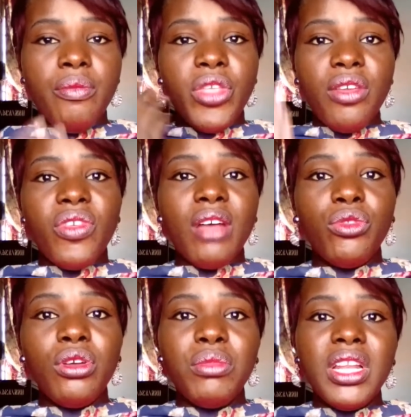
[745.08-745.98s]
If you have
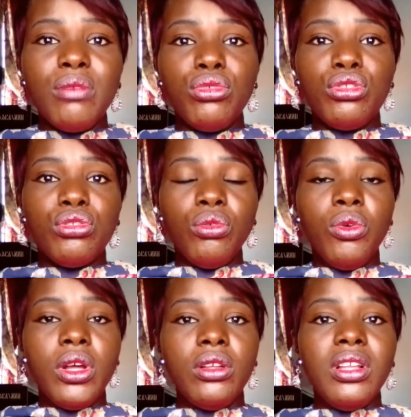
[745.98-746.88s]
not been able
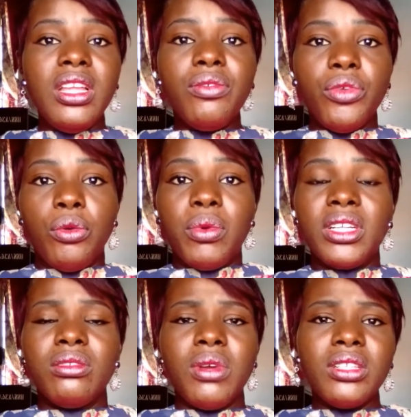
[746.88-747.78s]
to leave your
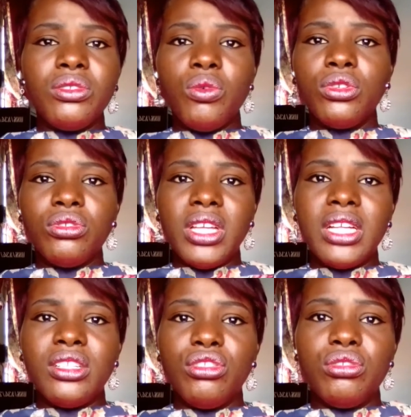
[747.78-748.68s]
past, why do you want to
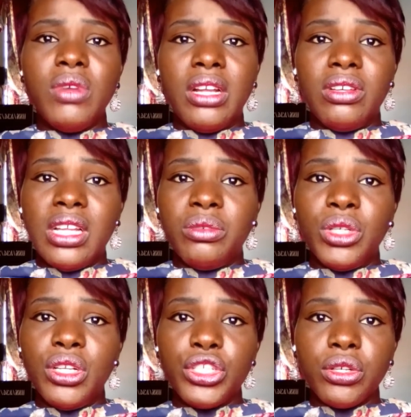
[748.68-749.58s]
get into another
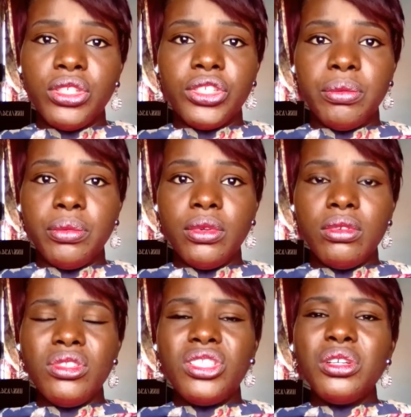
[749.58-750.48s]
relationship?
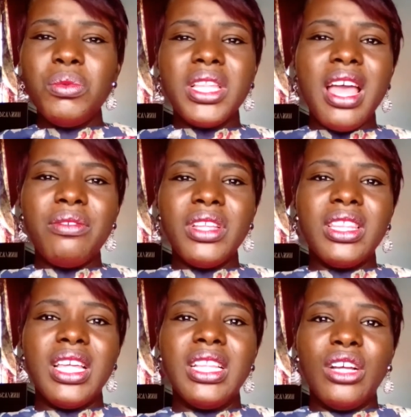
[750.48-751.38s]
Deal with
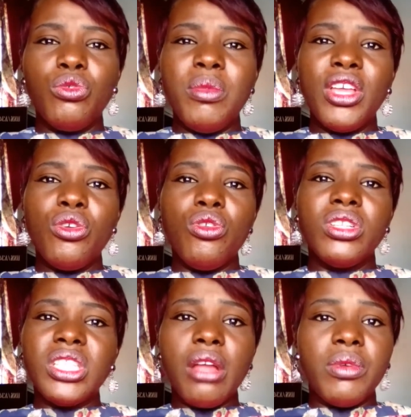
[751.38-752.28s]
everything that will make you
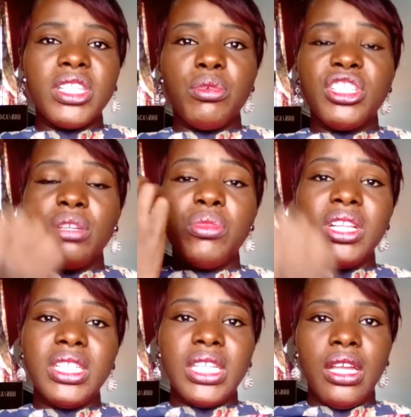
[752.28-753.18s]
not take
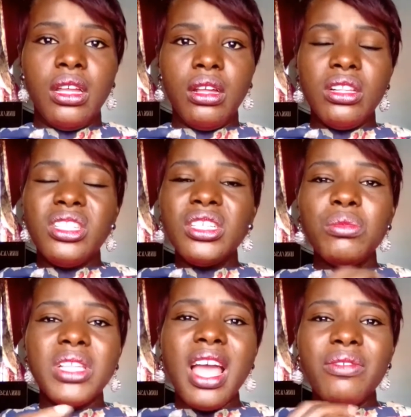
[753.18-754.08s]
responsibility. Deal
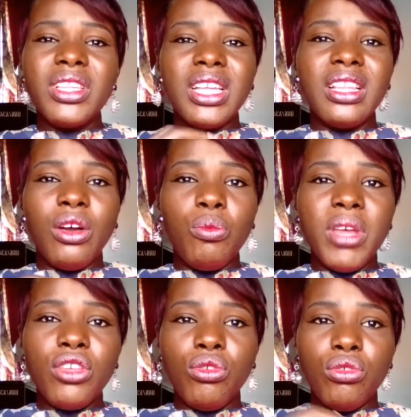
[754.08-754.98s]
with everything that will
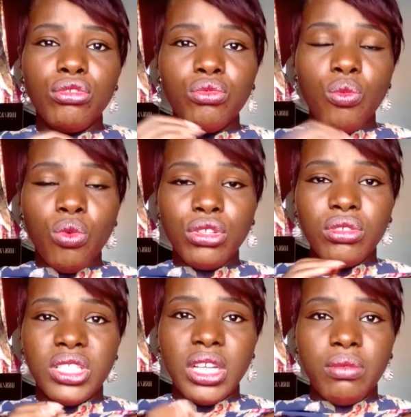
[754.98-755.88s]
make you not want
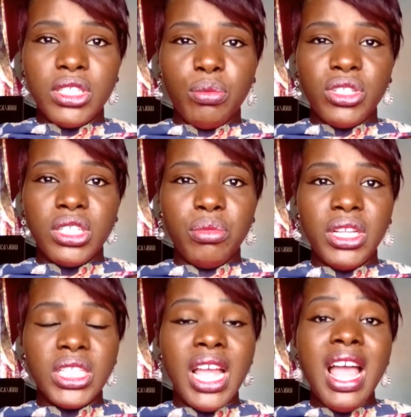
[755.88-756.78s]
to take
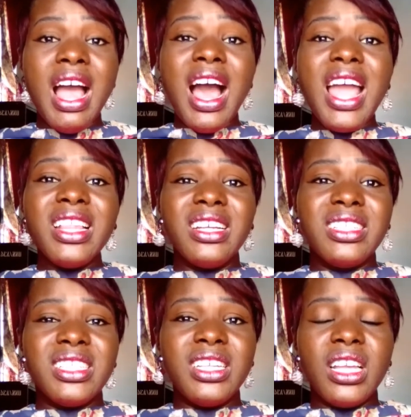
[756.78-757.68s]
responsibility. Hide and
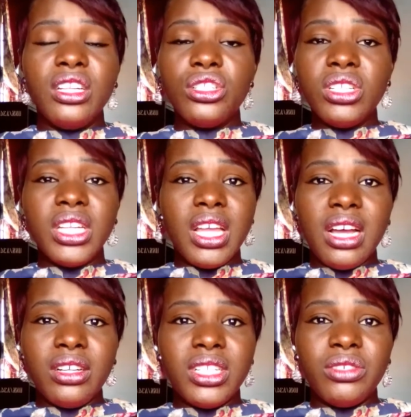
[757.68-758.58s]
seek is not a
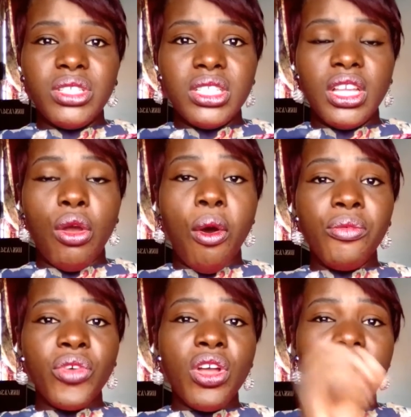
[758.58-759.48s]
characteristic
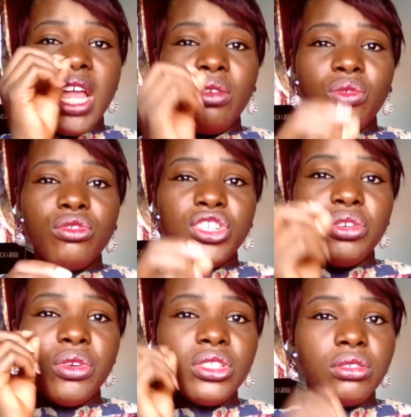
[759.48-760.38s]
of a
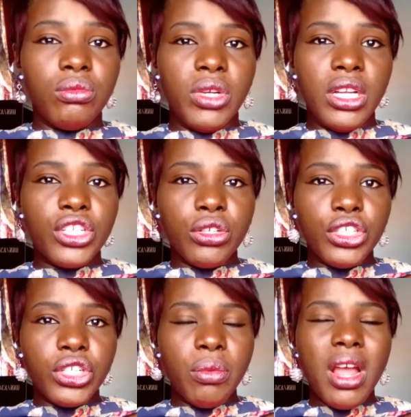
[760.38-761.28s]
serious
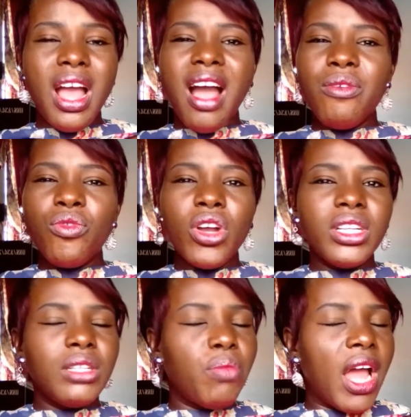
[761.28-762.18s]
relationship. Avoid
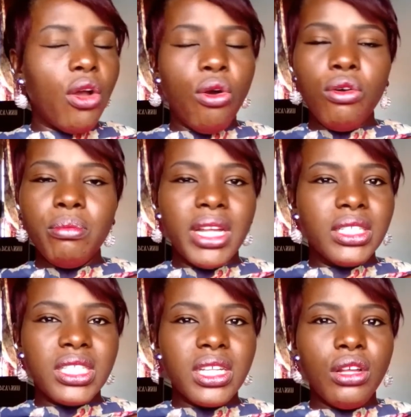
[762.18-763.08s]
it by all
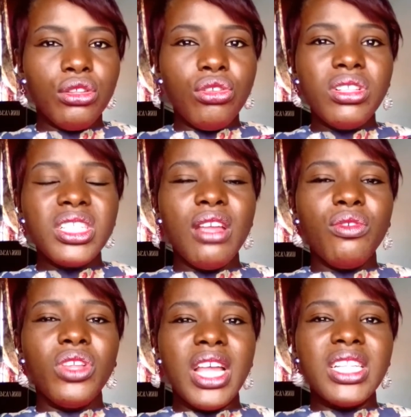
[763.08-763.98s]
means. Don't
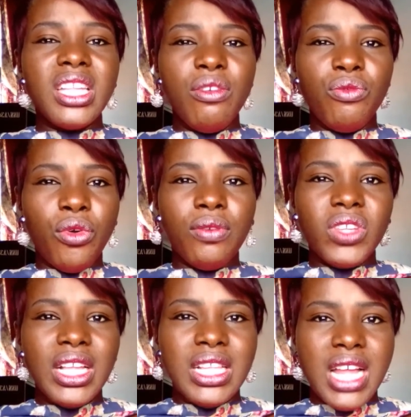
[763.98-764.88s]
even get
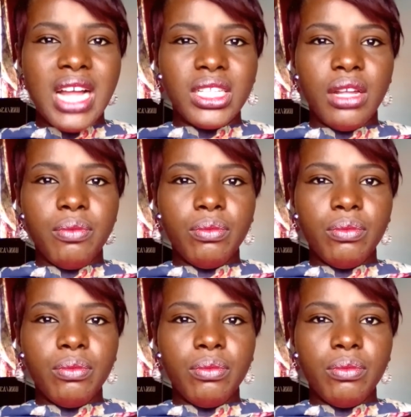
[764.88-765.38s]
involved in that.